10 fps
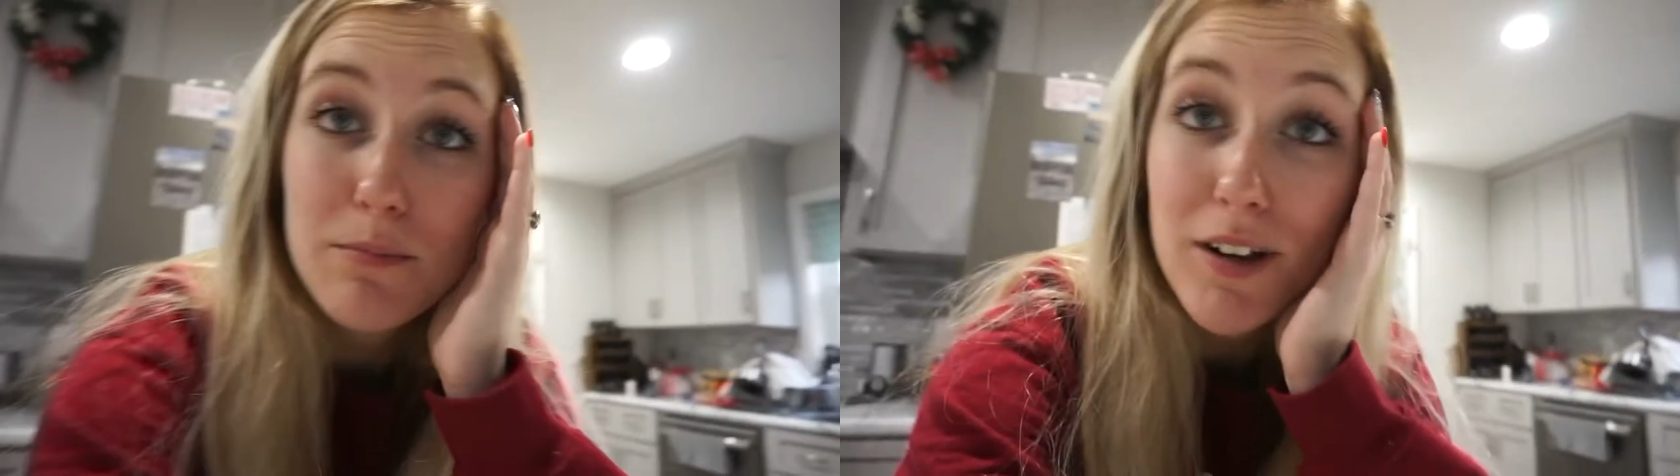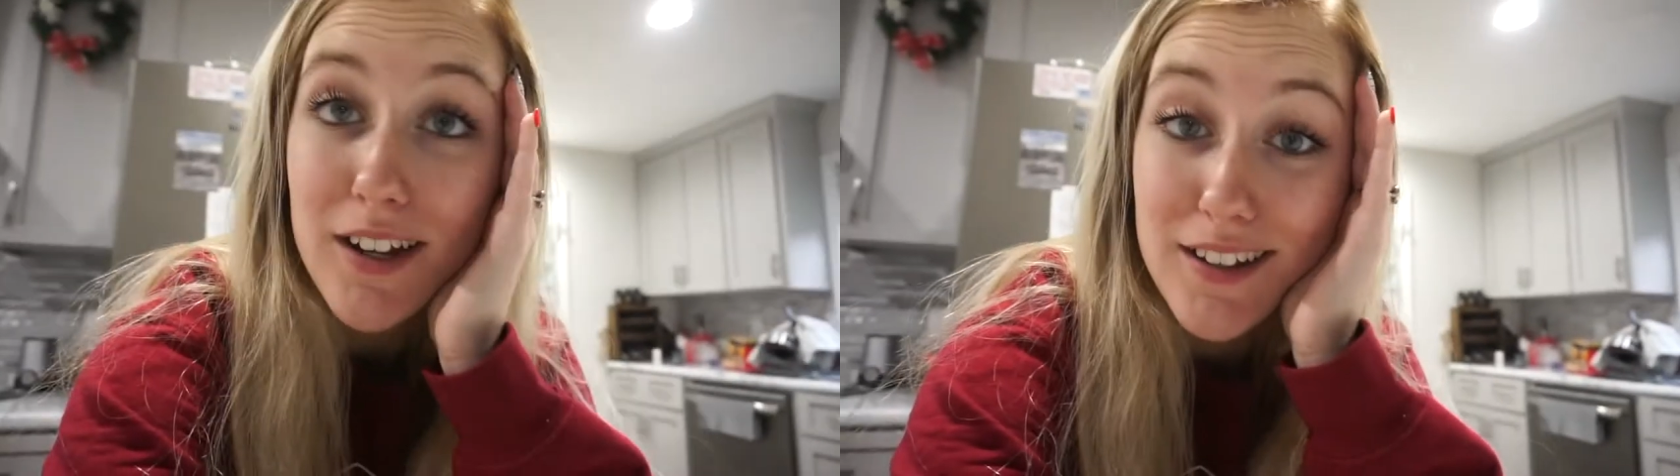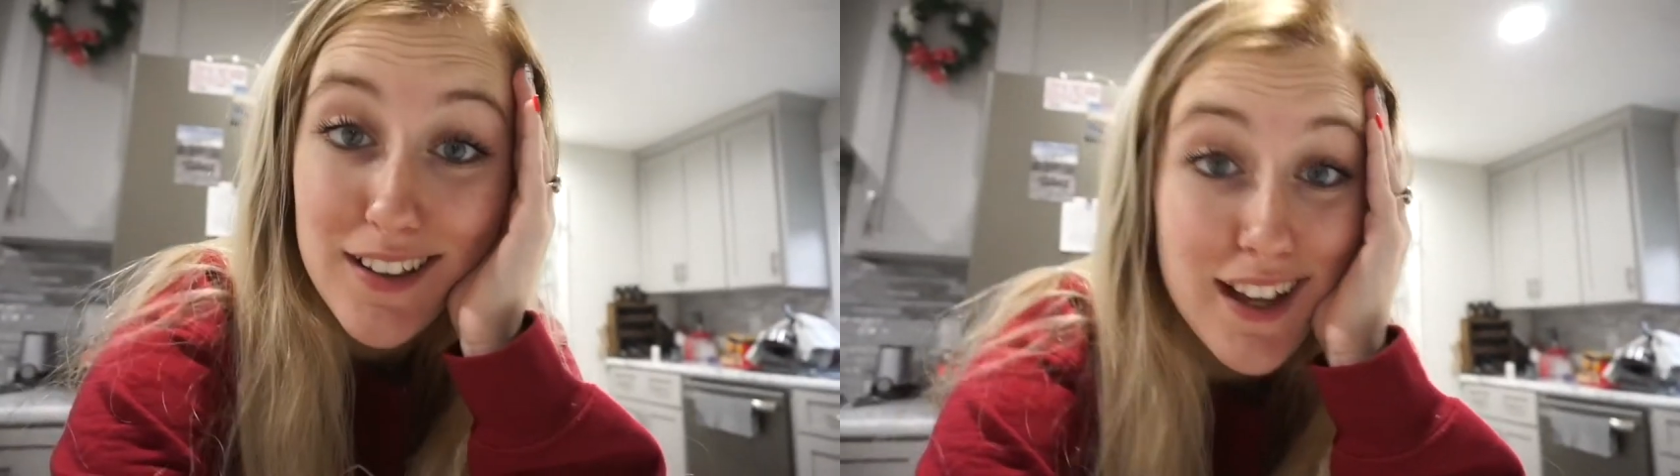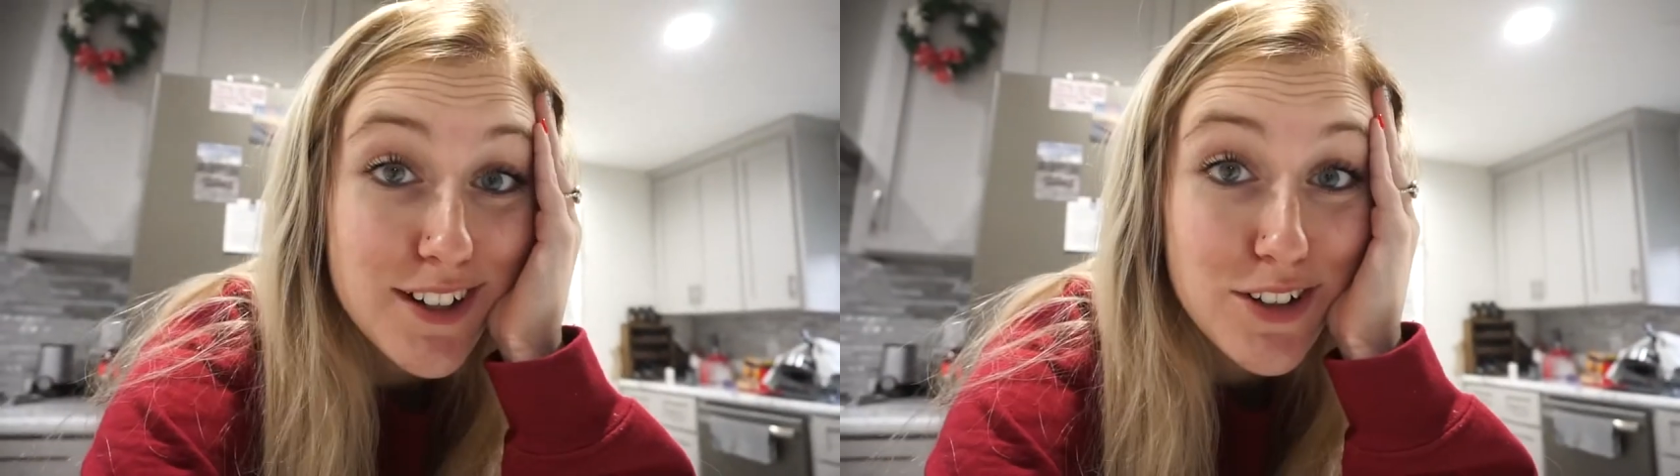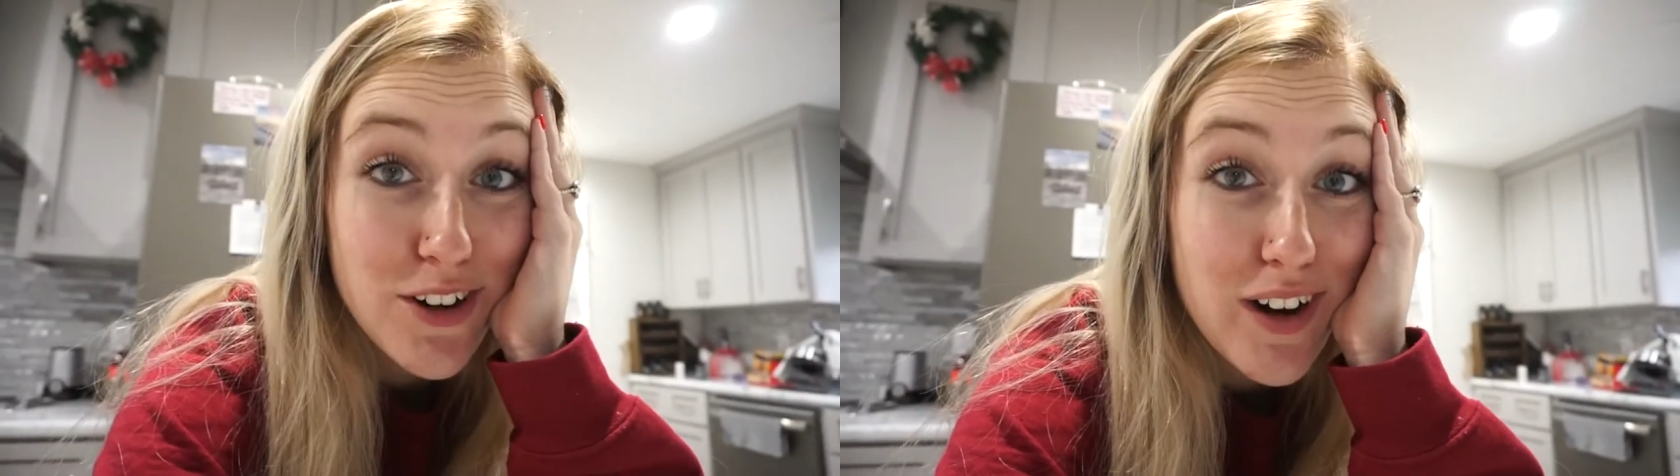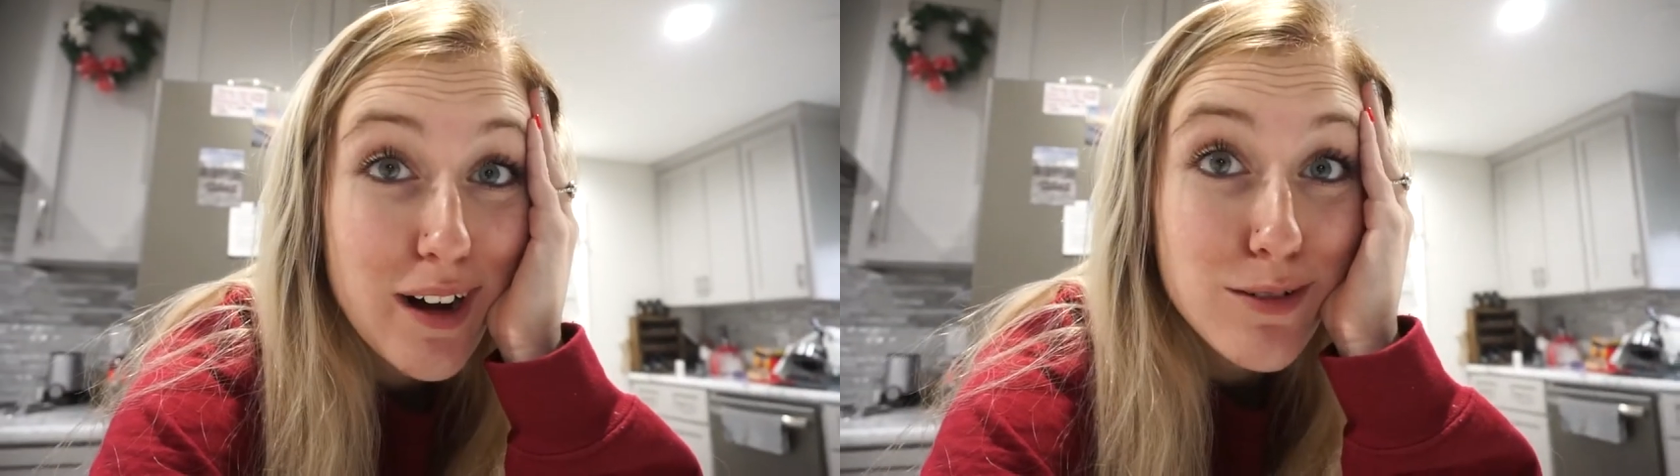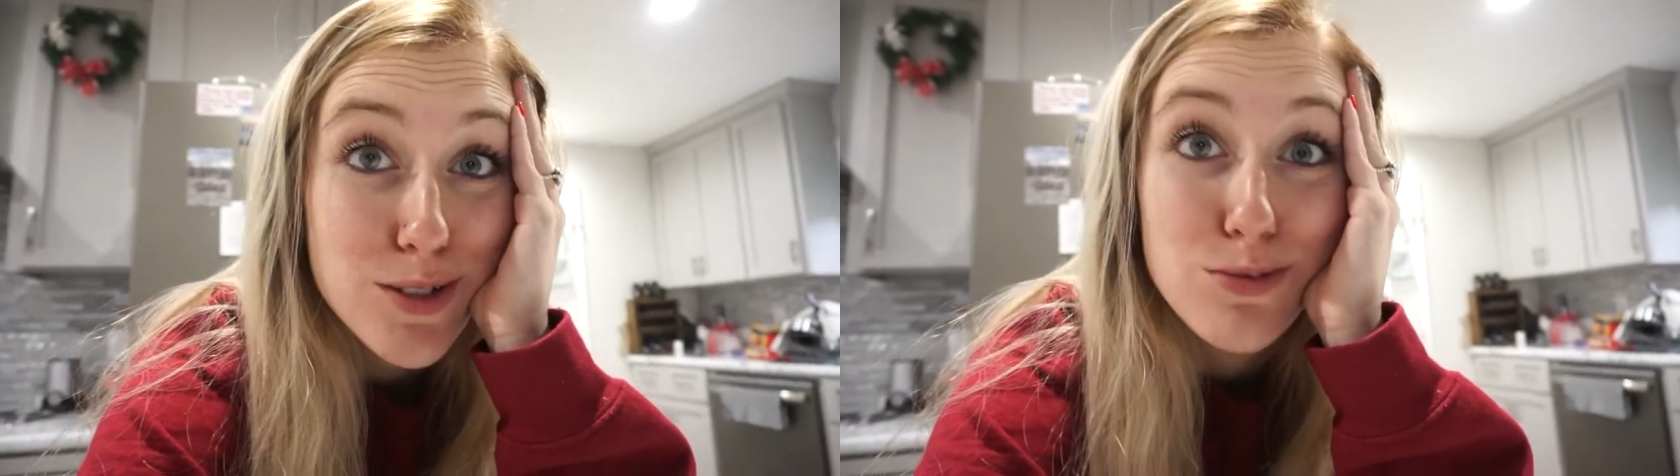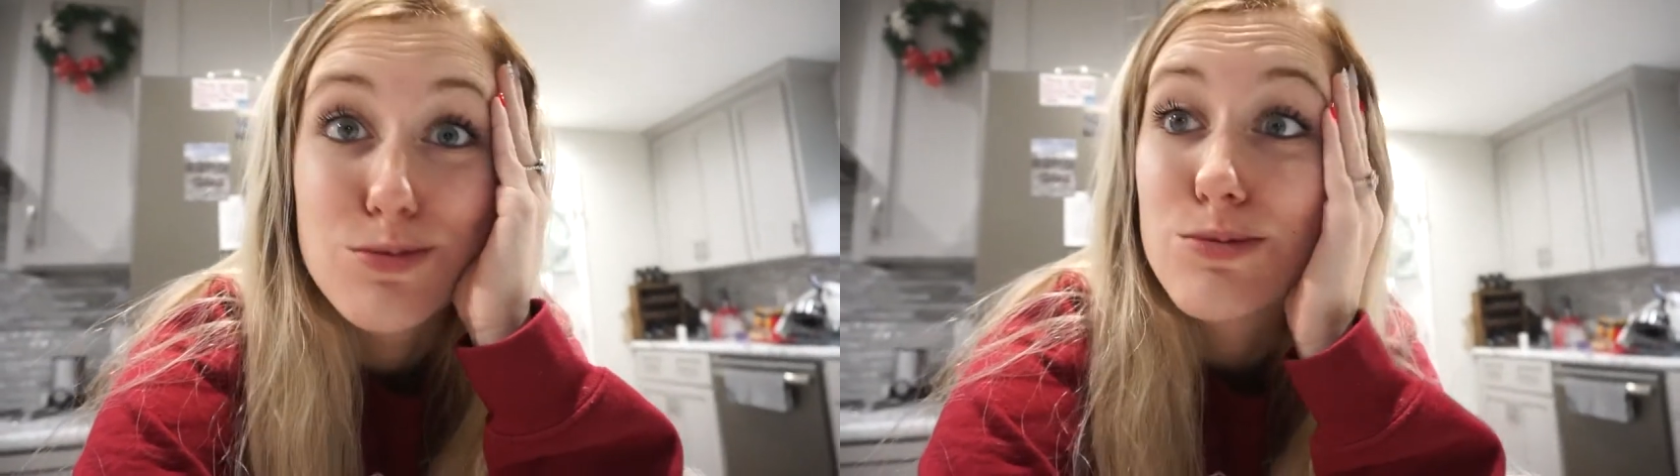I'm not gonna lie to y'all, I
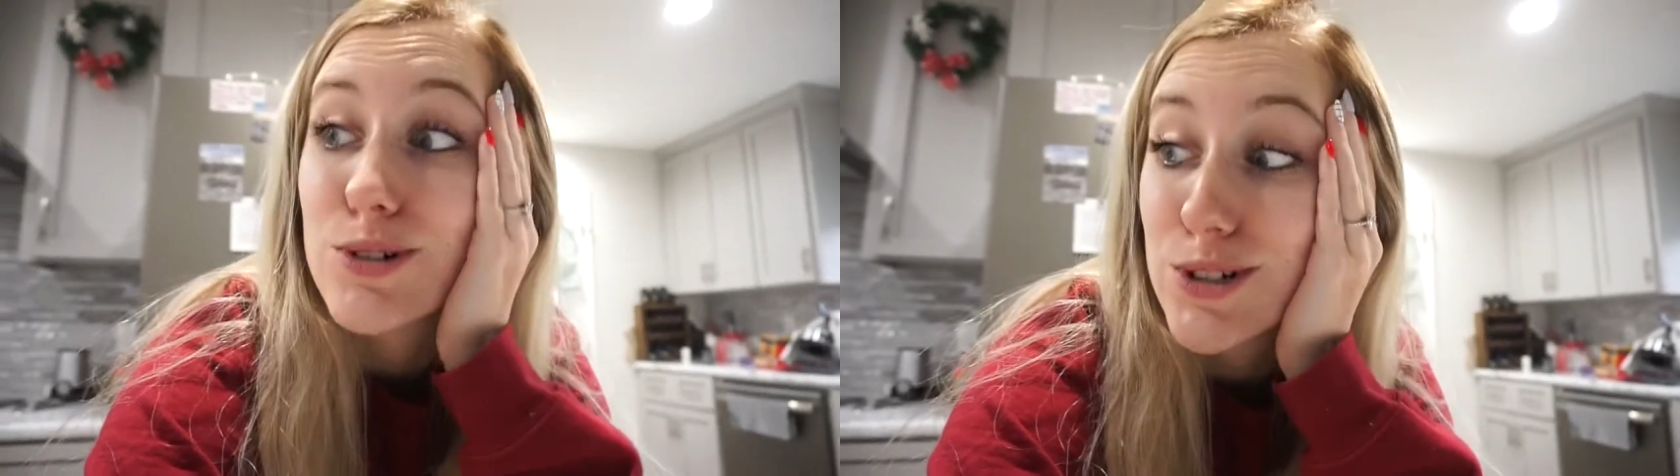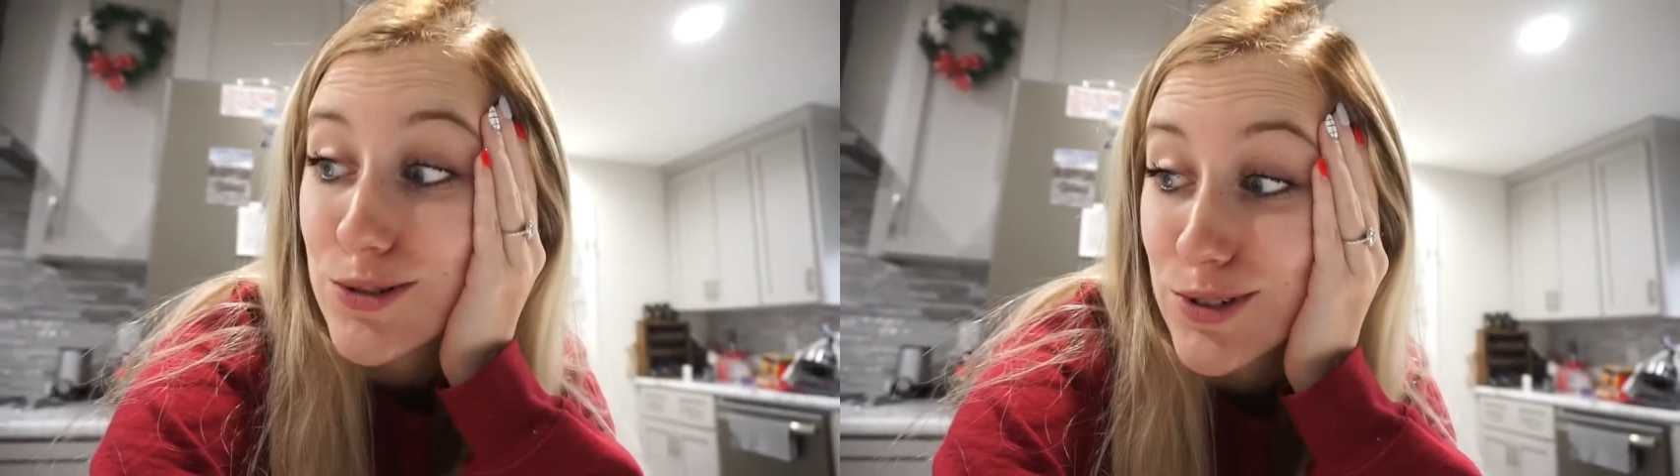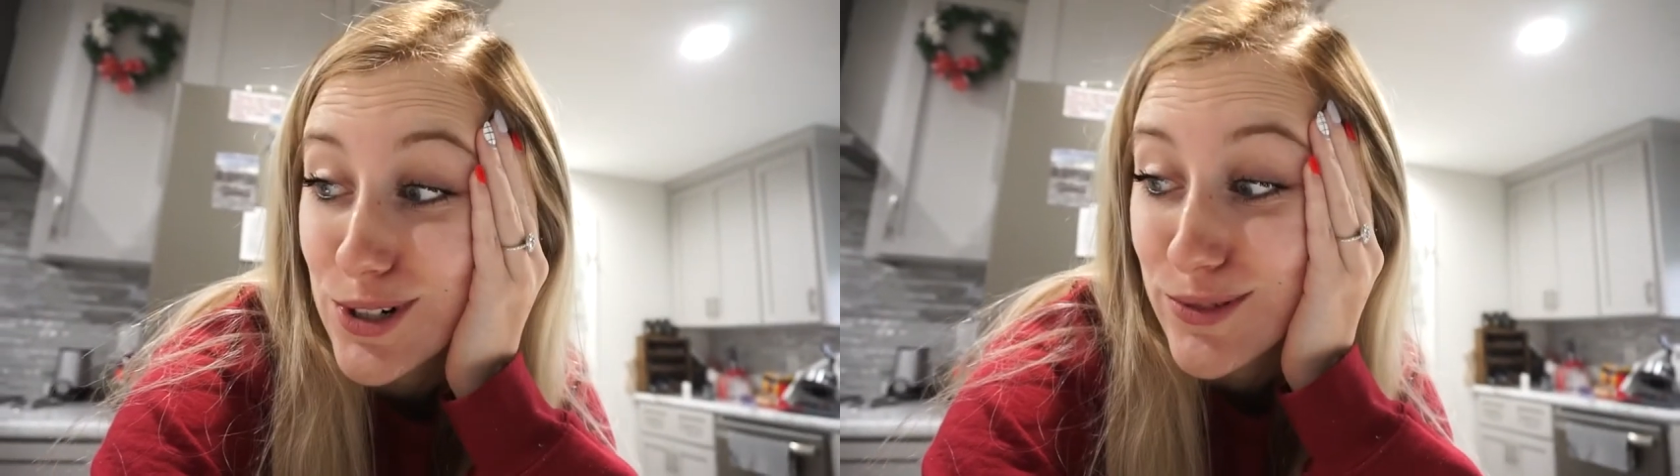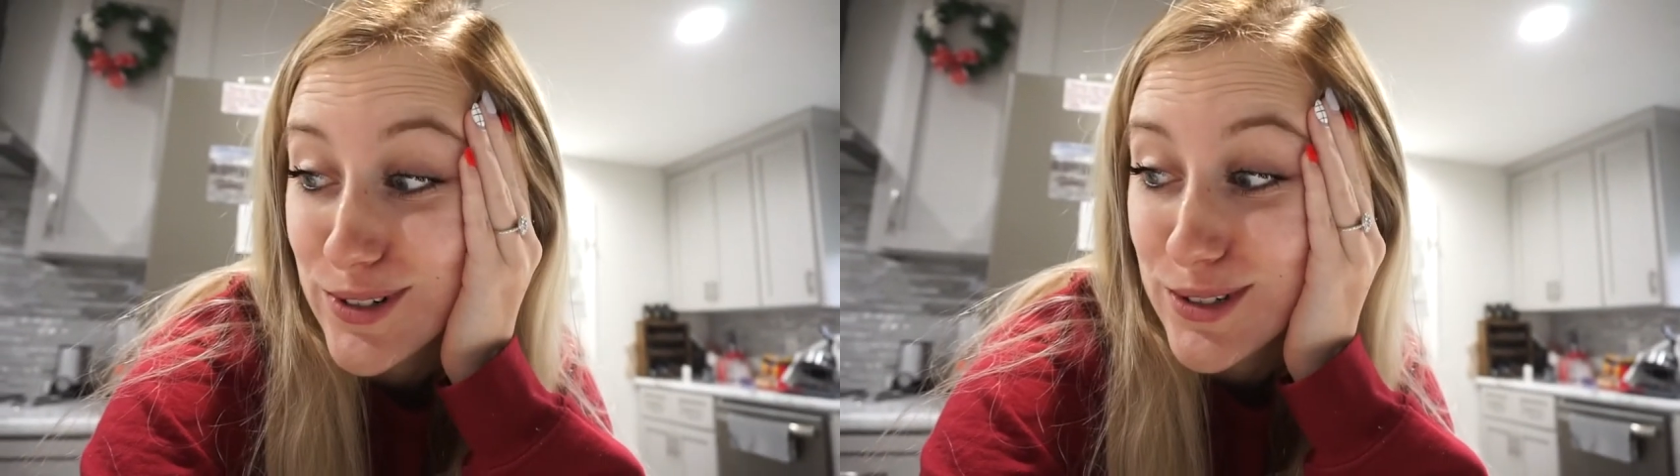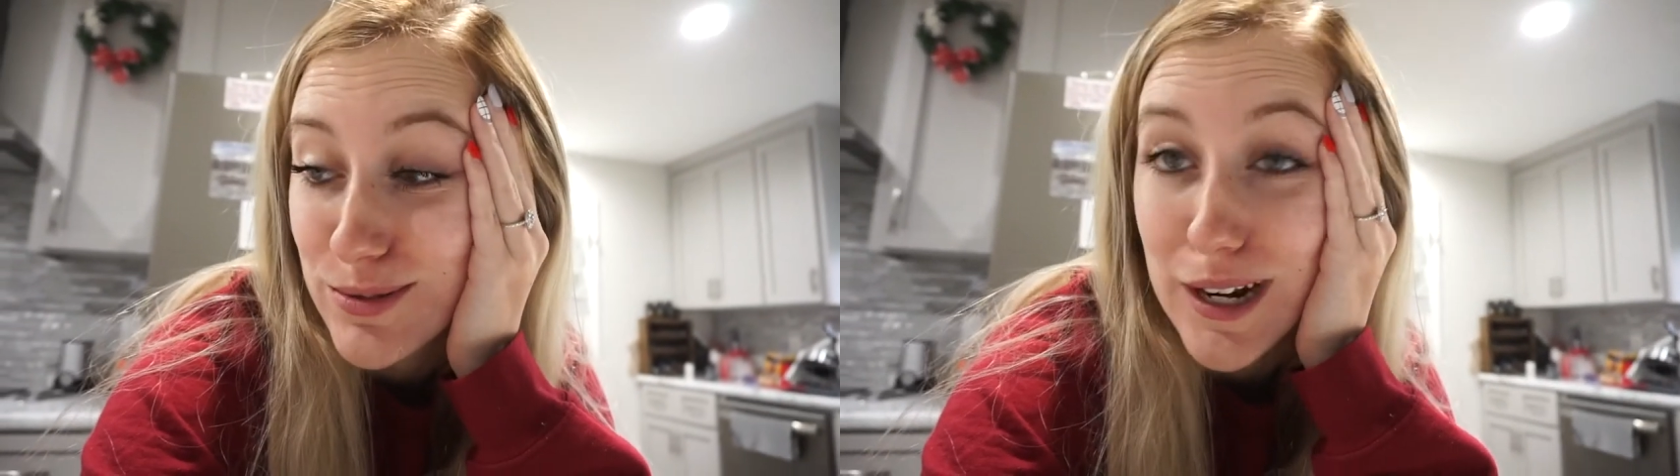was real nervous